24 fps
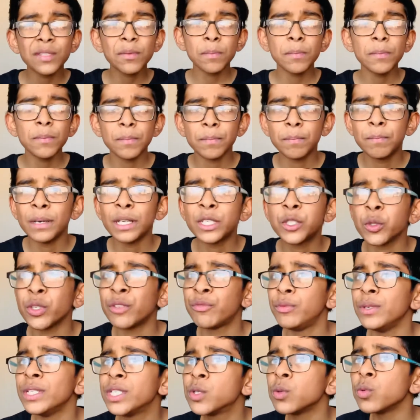But if
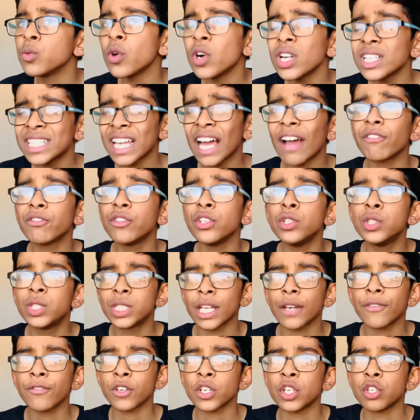we do not have these
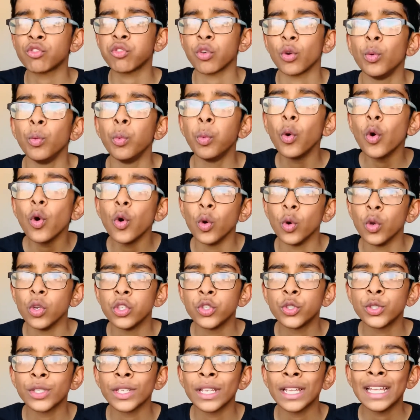self-control
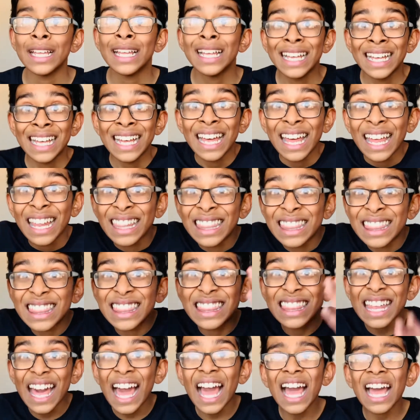walls,
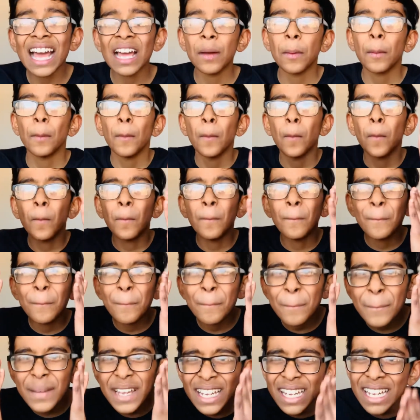that
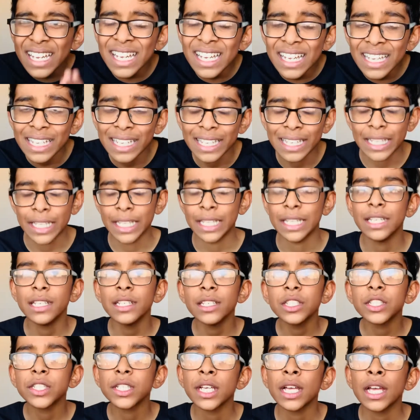
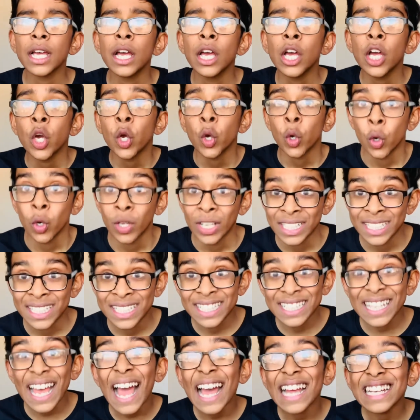means
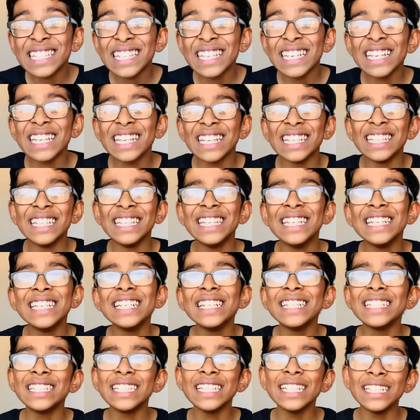Satan can
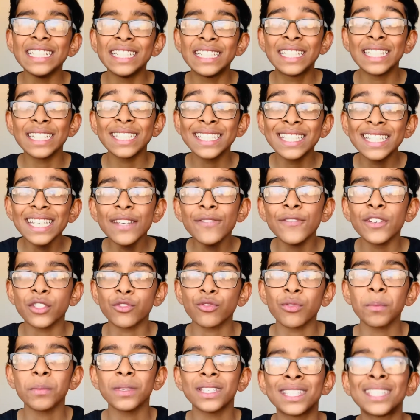easily deceive us
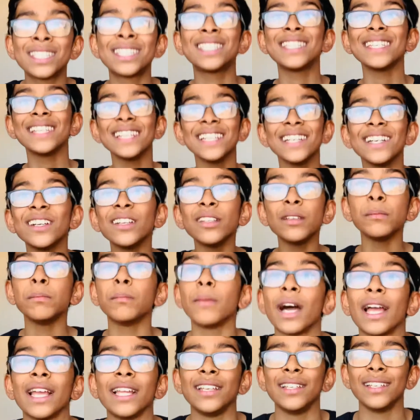from the
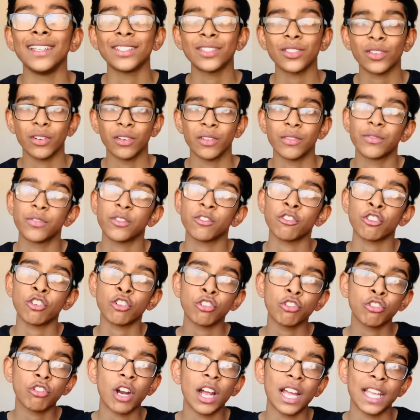single-mindedness of
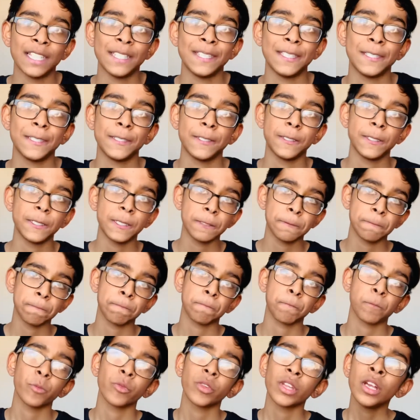Christ.
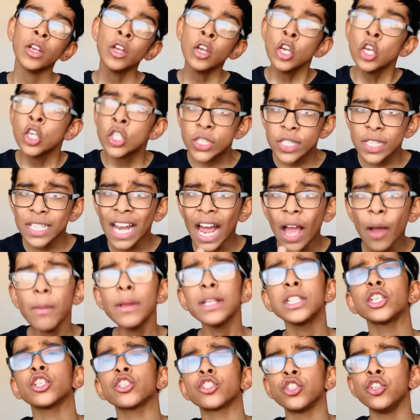So now we
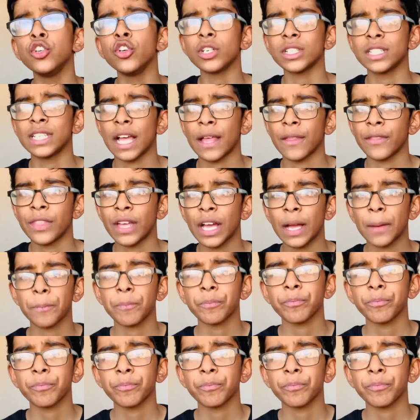just looked at that.